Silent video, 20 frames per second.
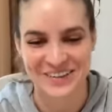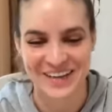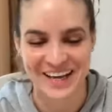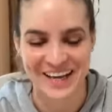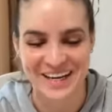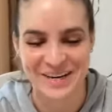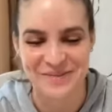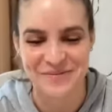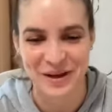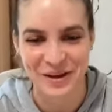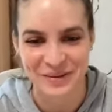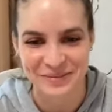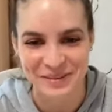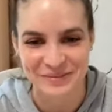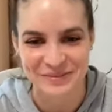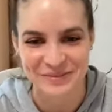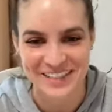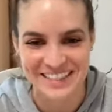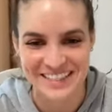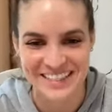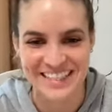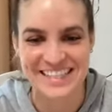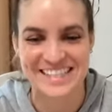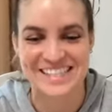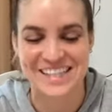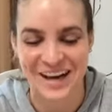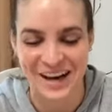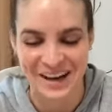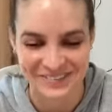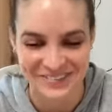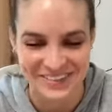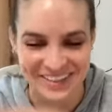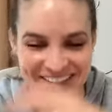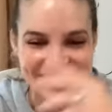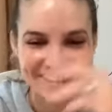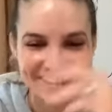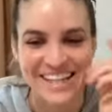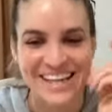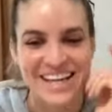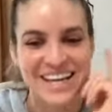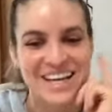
at a pelvic PT's office